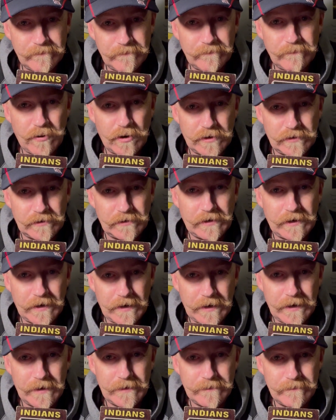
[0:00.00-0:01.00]
Puddle
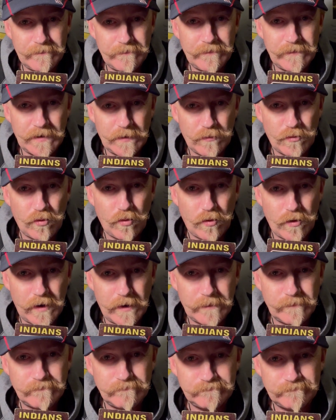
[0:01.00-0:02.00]
card, number
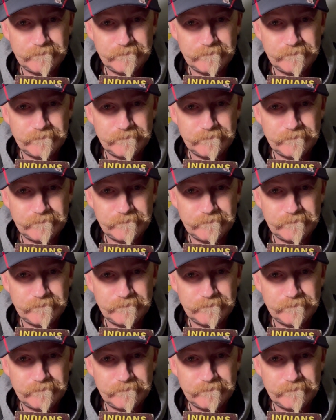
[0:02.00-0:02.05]
1.